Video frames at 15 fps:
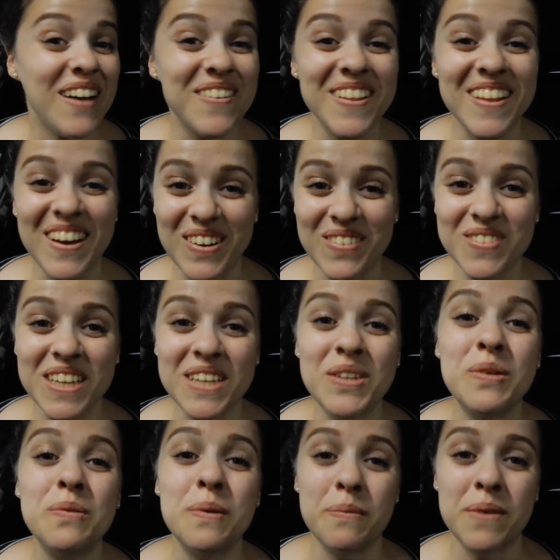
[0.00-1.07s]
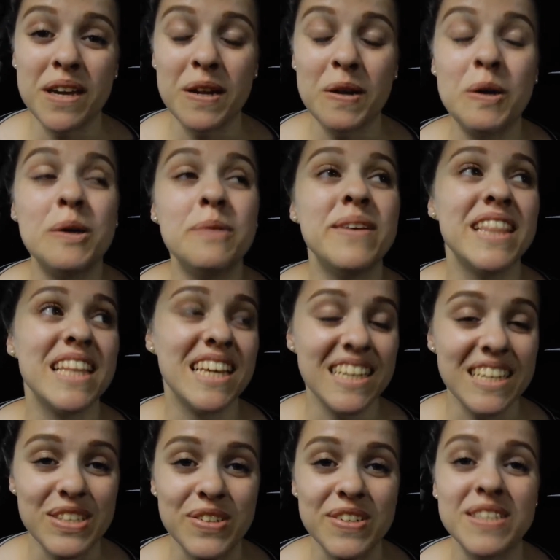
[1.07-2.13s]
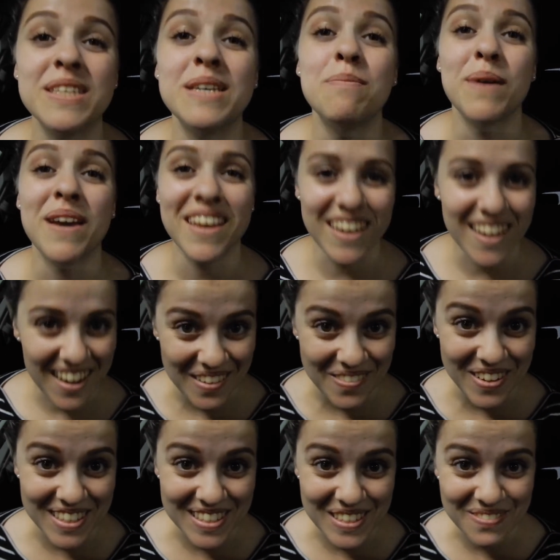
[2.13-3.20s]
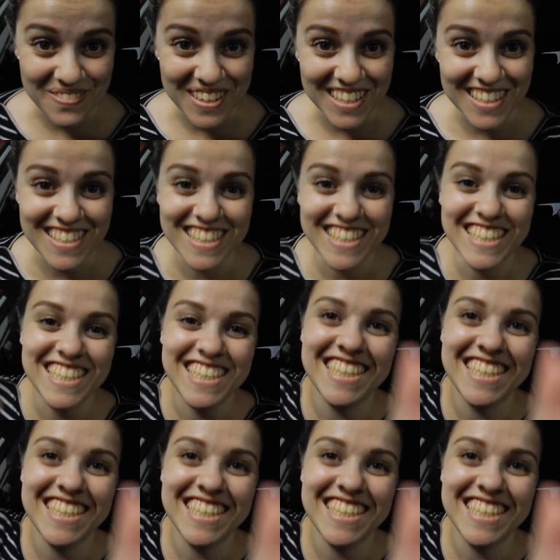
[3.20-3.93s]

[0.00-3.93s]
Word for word: will update you when we get home and the kids are asleep and I've had some lunch.